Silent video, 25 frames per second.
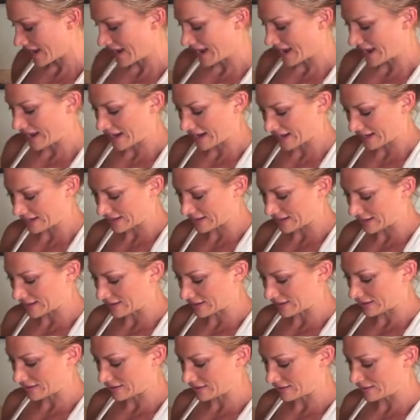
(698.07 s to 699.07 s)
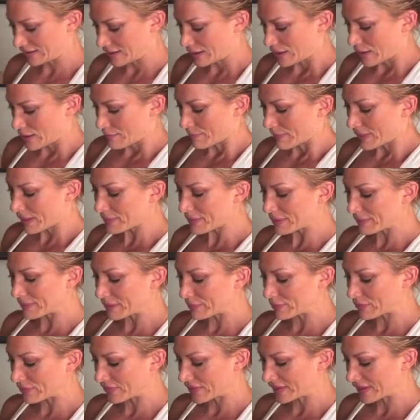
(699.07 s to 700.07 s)
And maybe
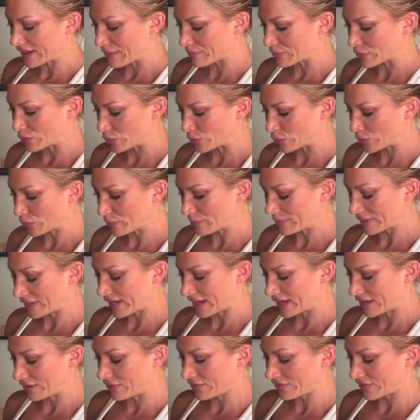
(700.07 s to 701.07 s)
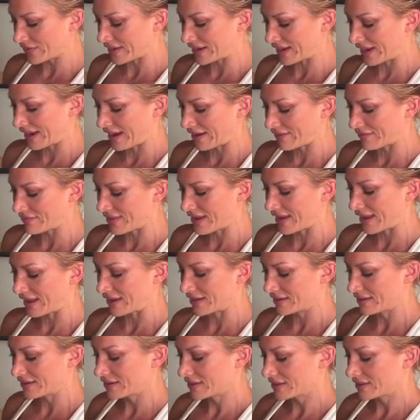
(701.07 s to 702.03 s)
people think I'm cool, but I don't think I have that.